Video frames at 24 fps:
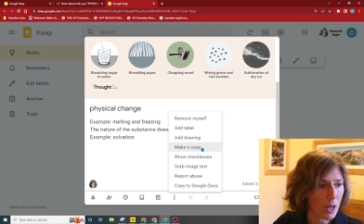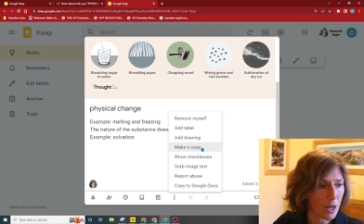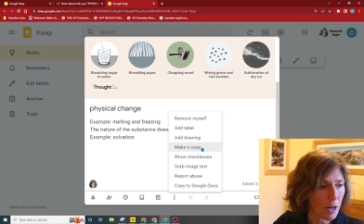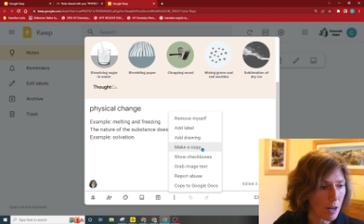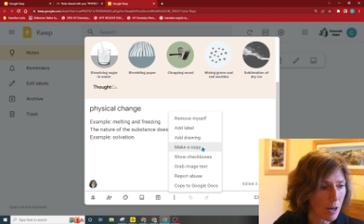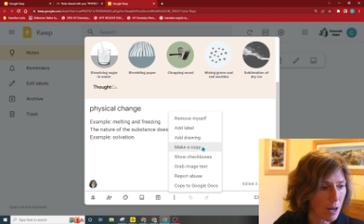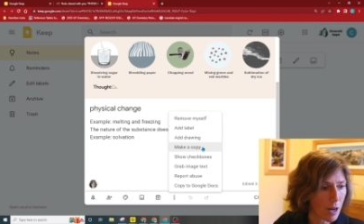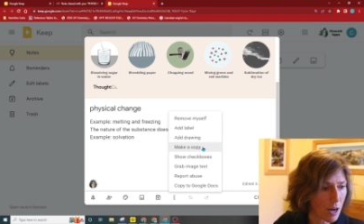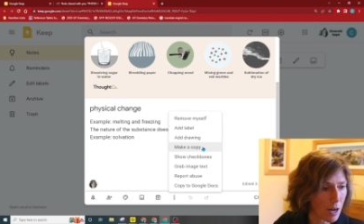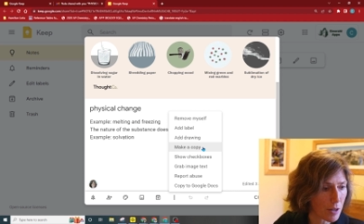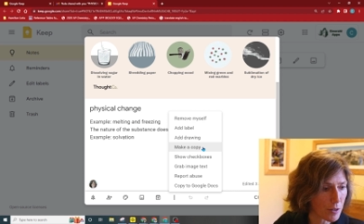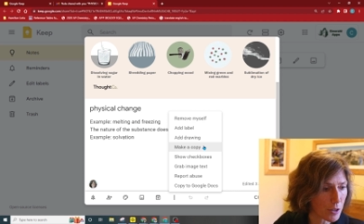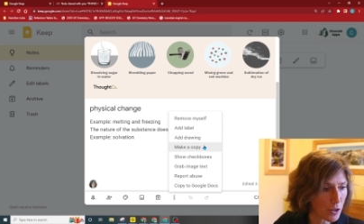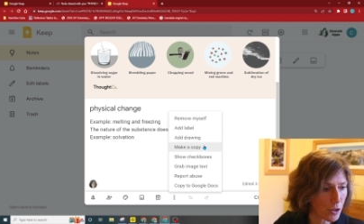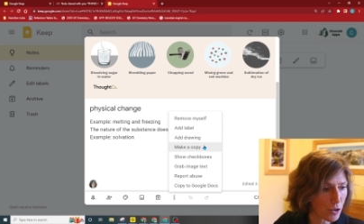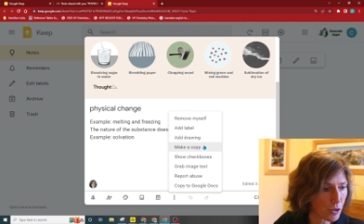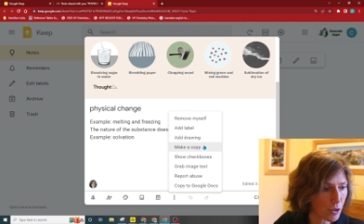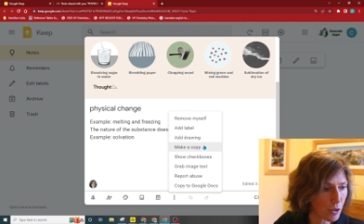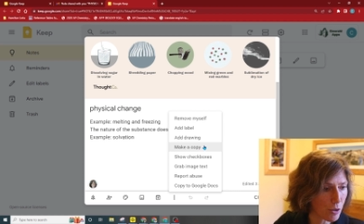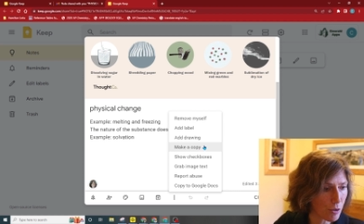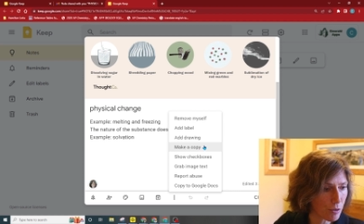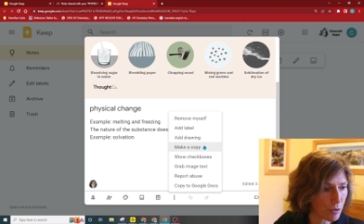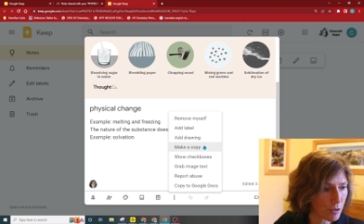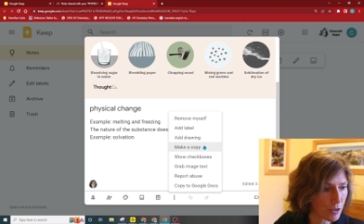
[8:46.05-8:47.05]
Uh, the
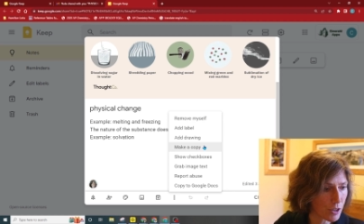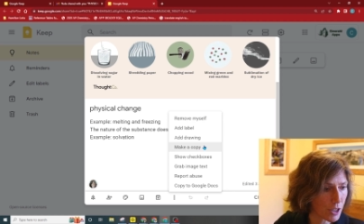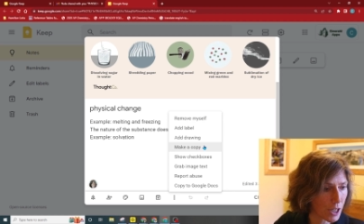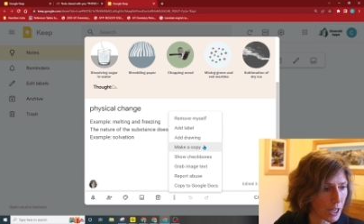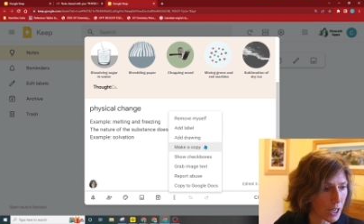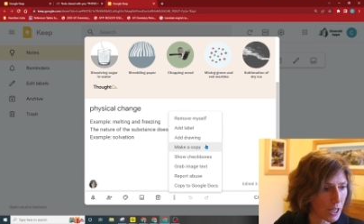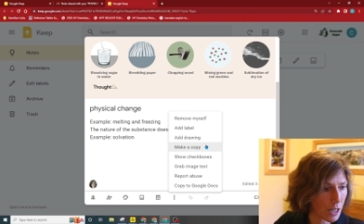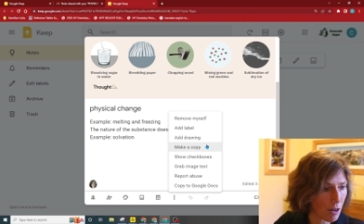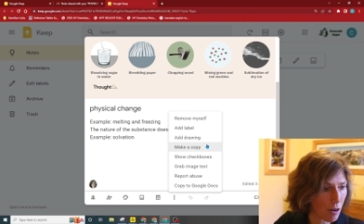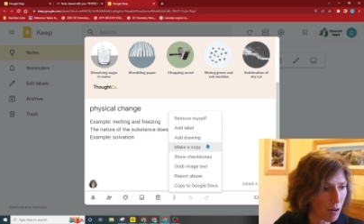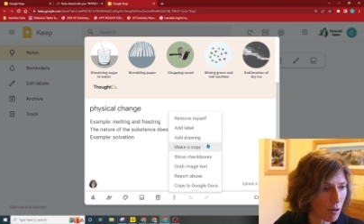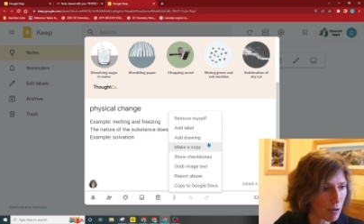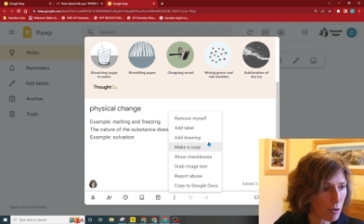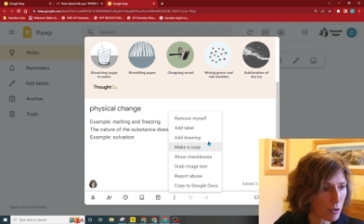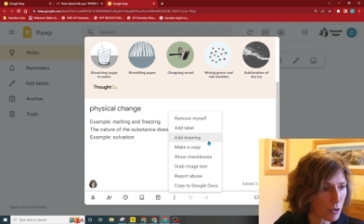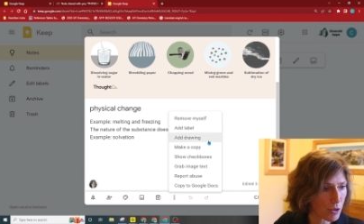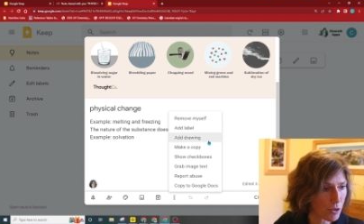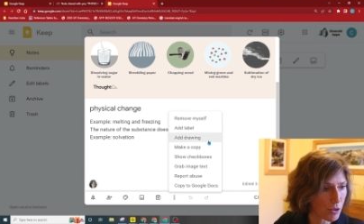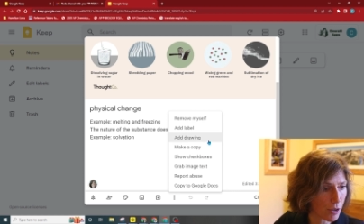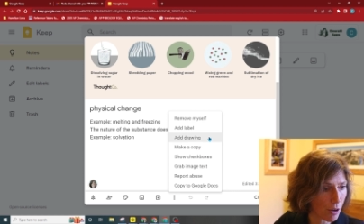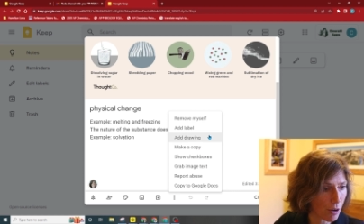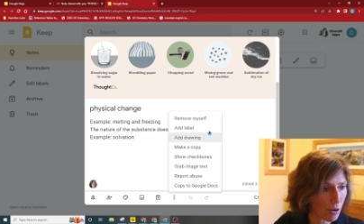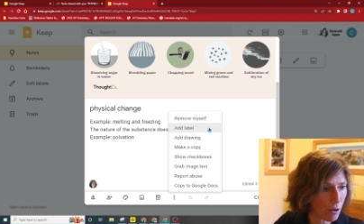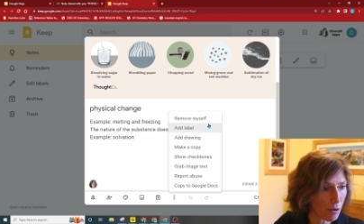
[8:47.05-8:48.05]
student can
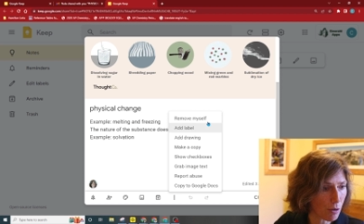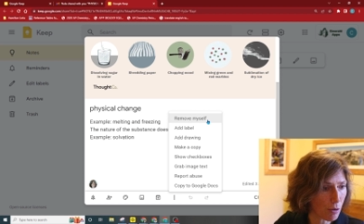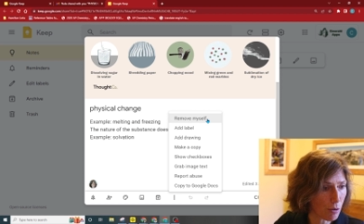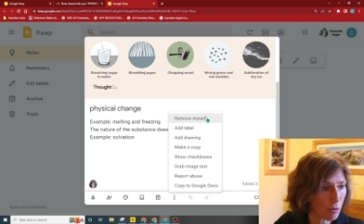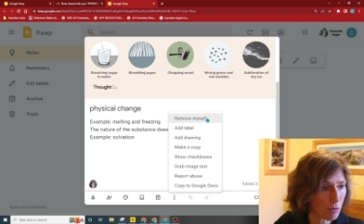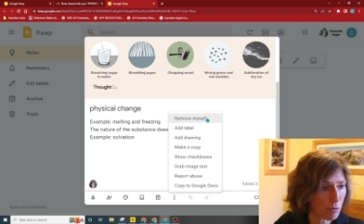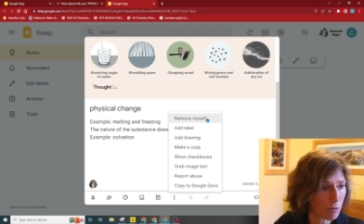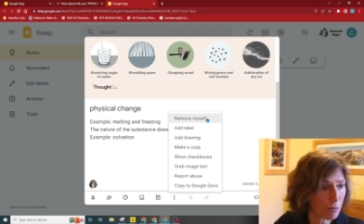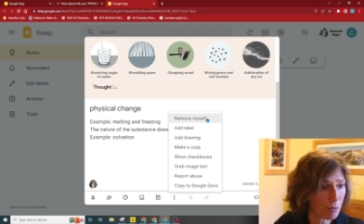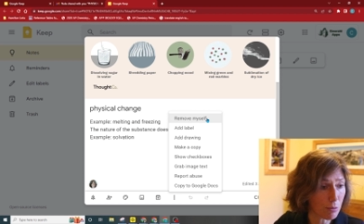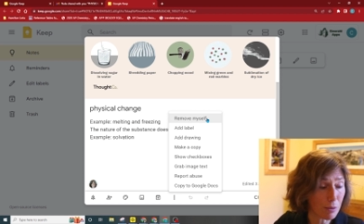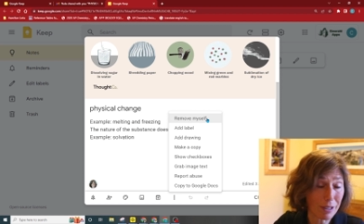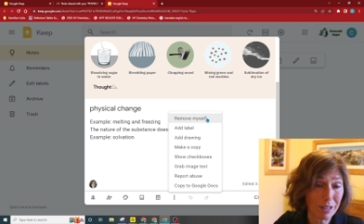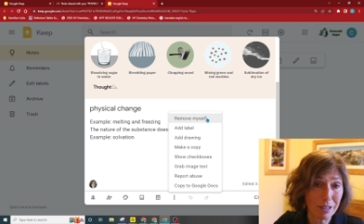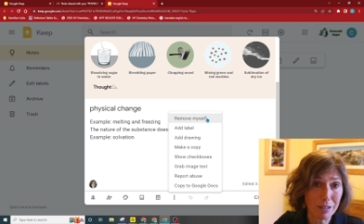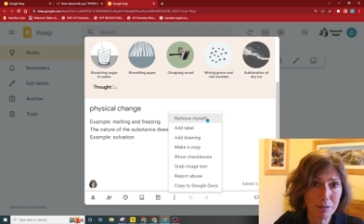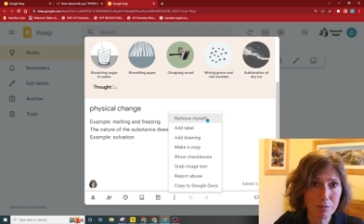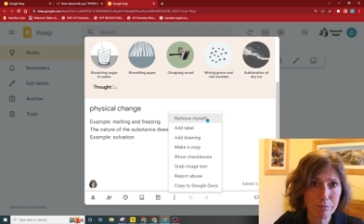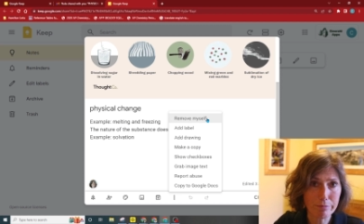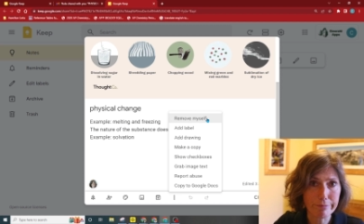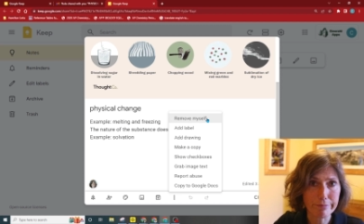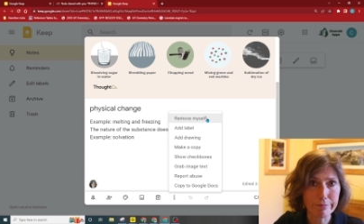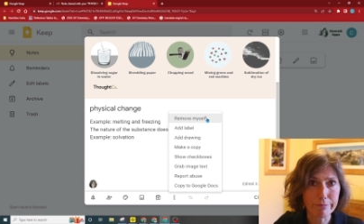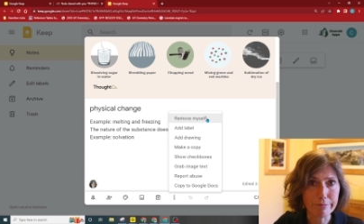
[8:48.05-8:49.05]
also,
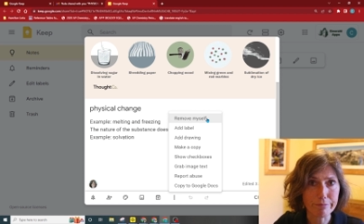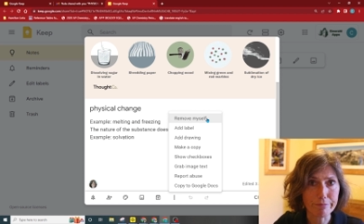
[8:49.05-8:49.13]
well,